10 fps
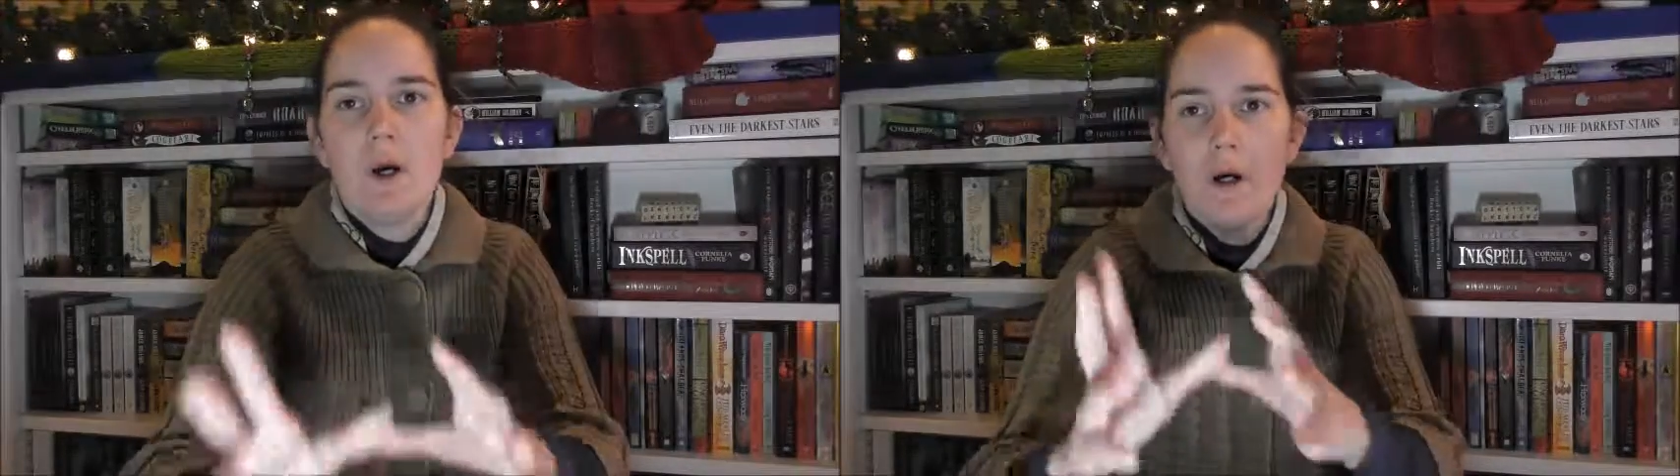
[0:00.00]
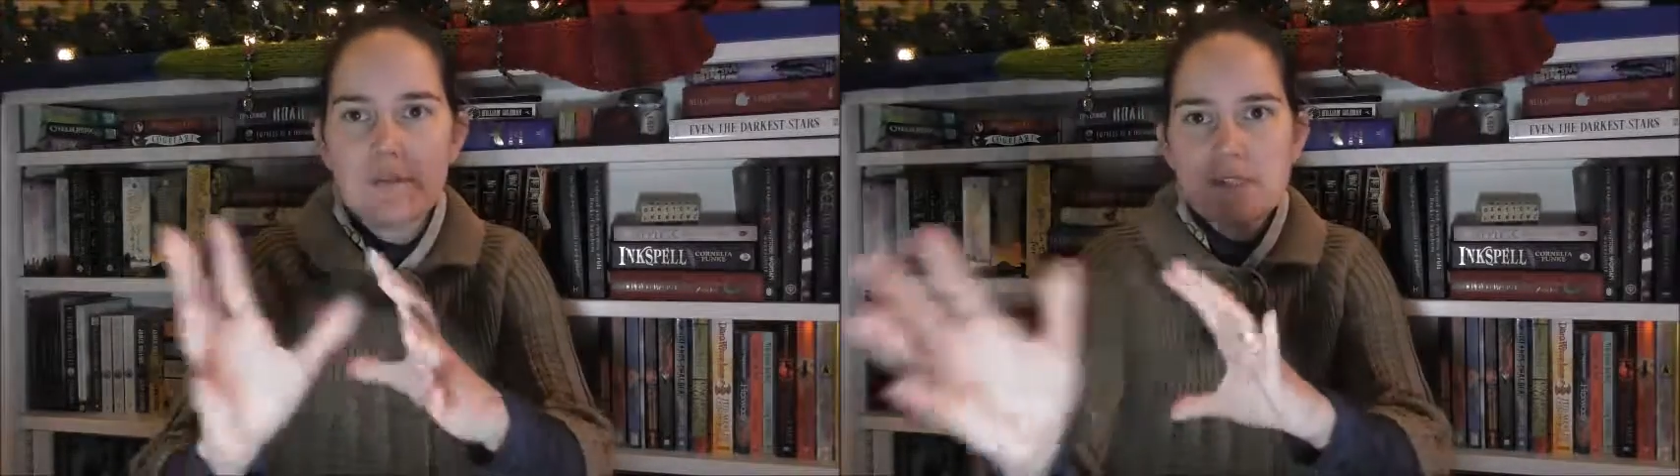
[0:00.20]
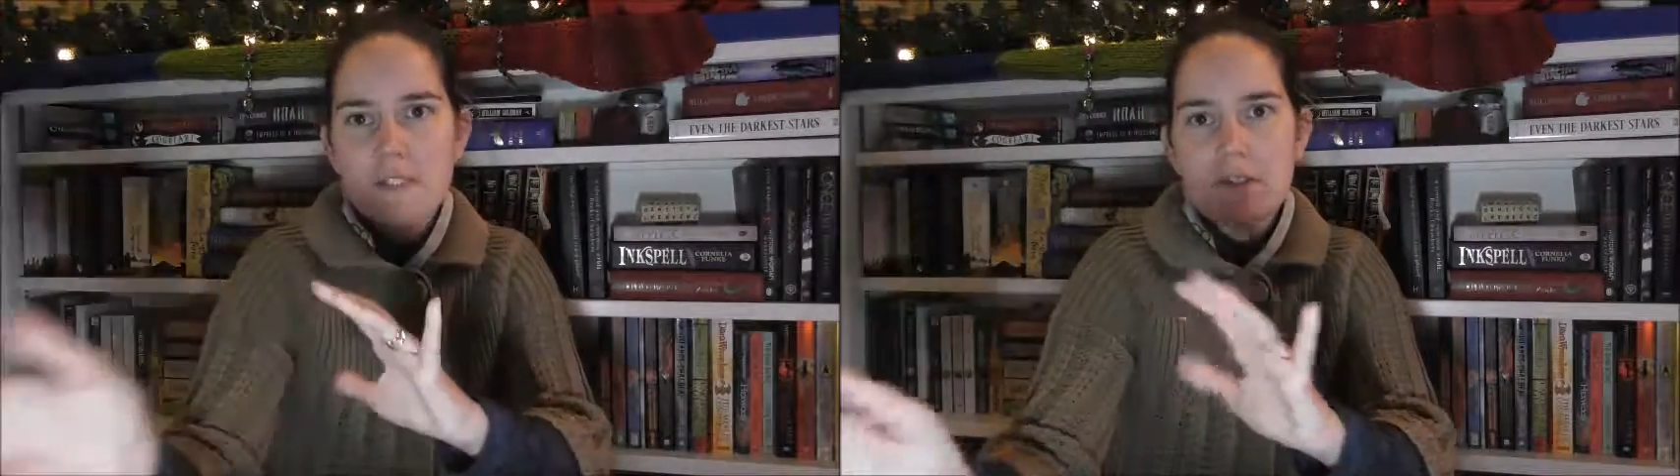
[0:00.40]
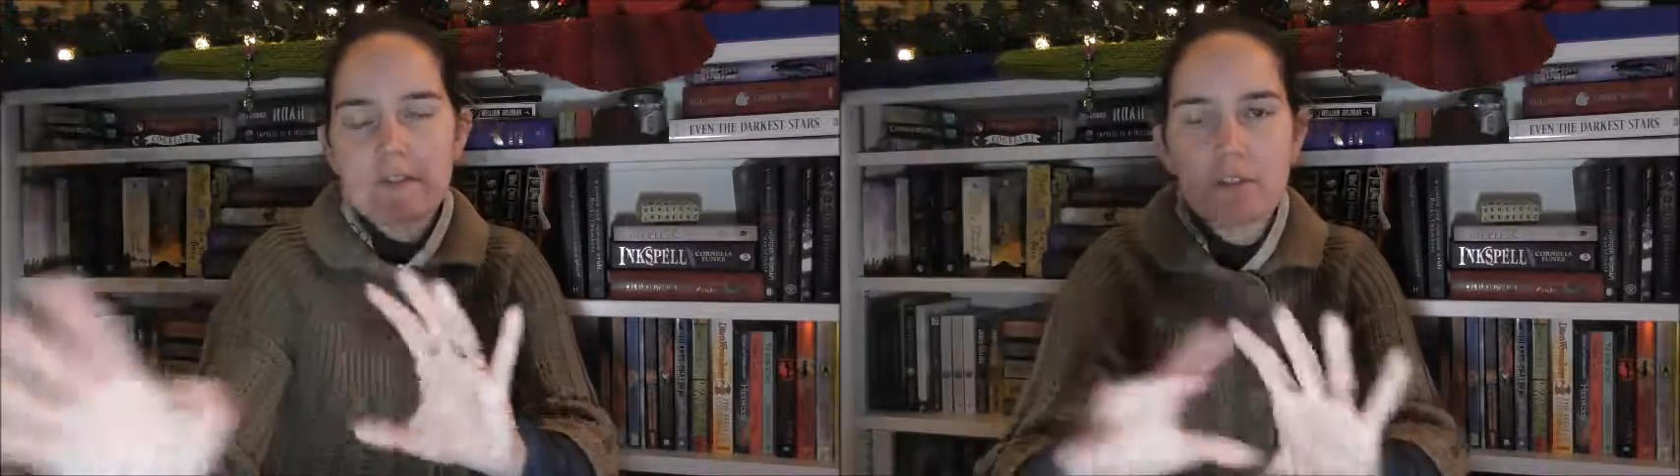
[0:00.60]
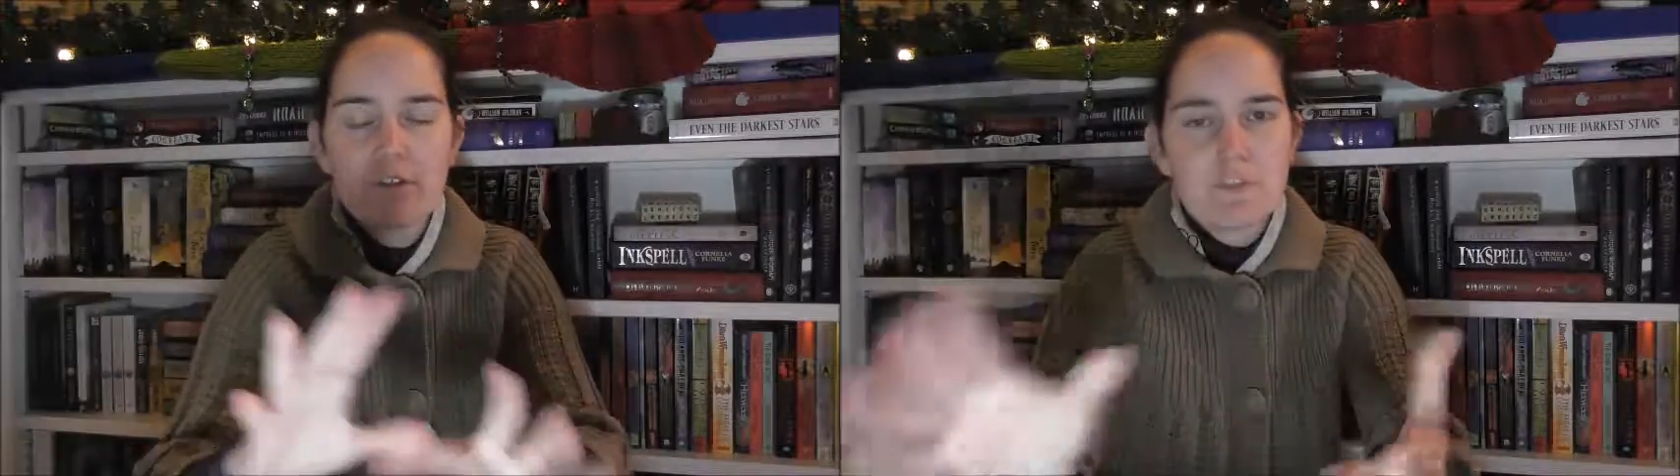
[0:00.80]
Obviously, it's
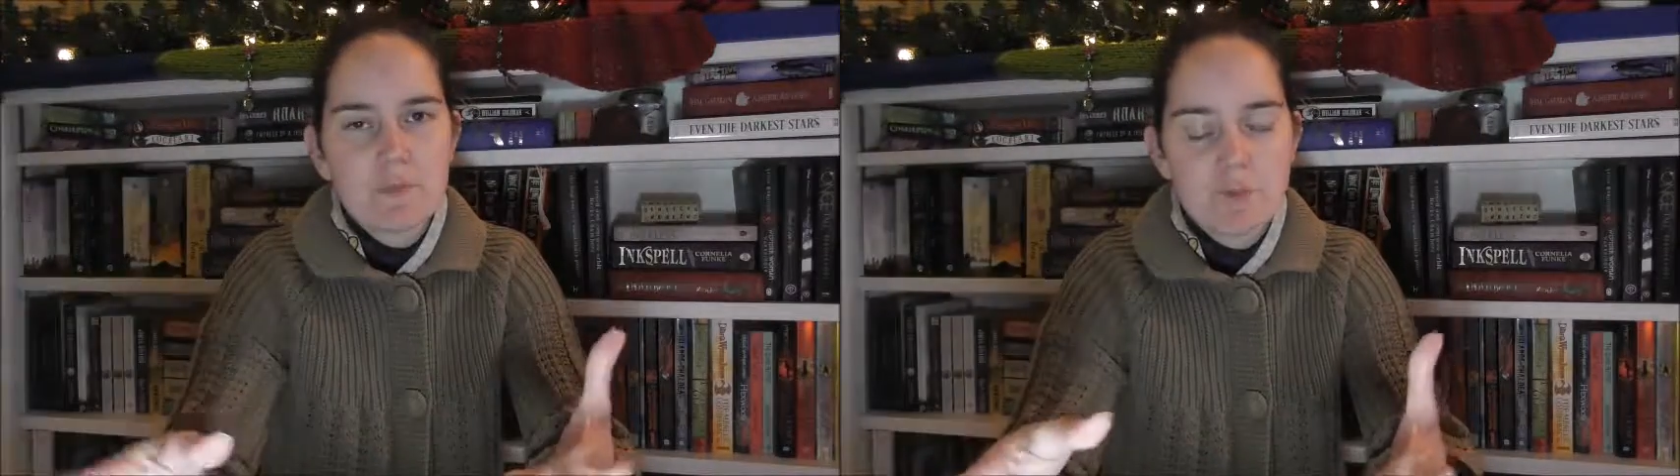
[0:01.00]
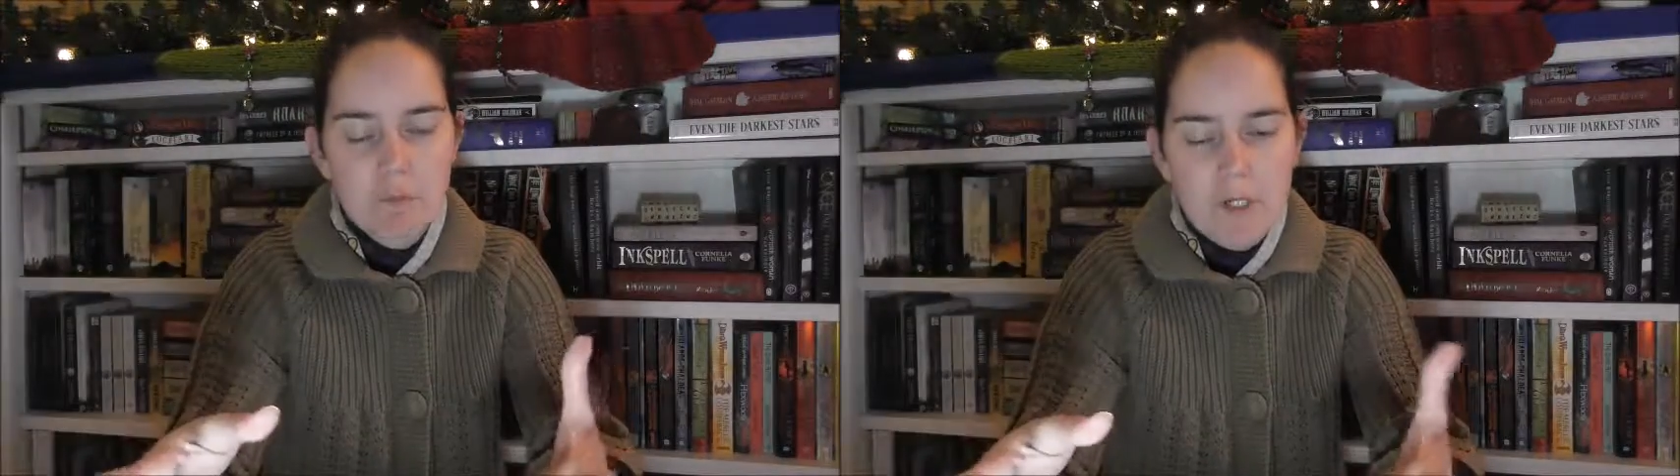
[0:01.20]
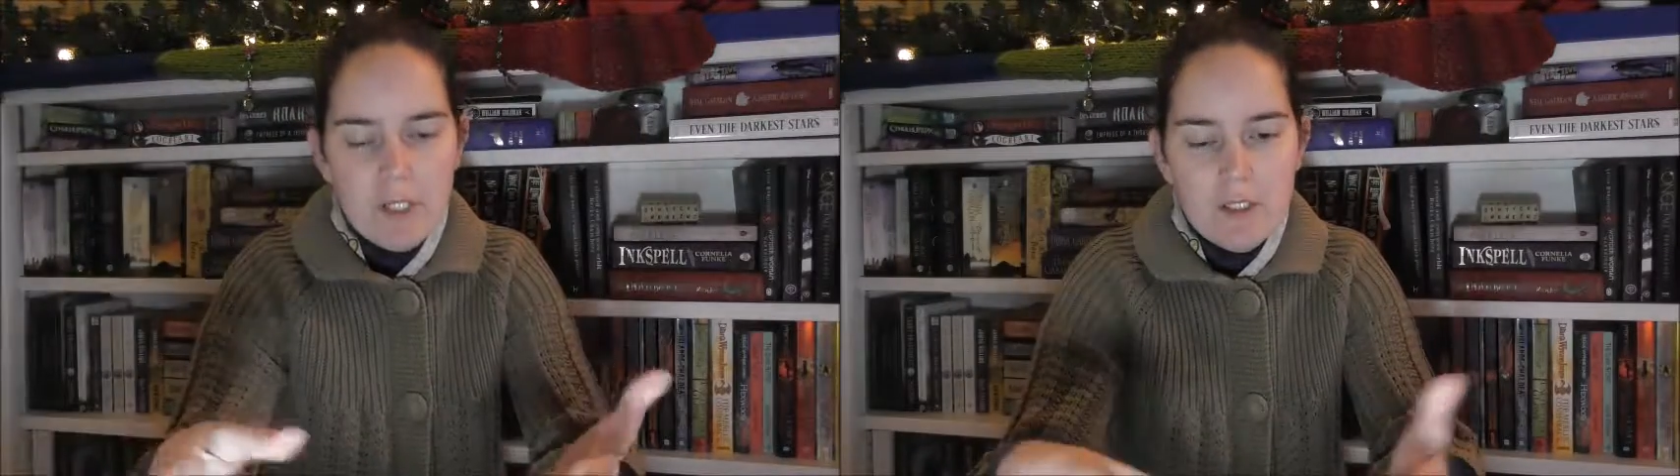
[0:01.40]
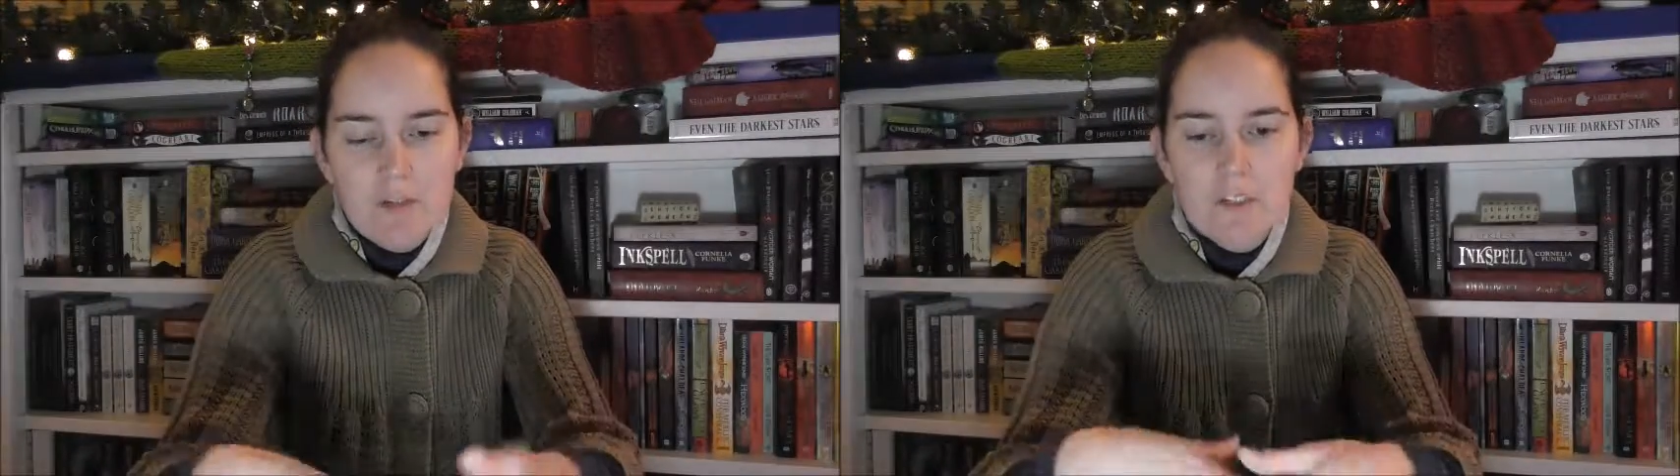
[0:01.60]
the Christmas break,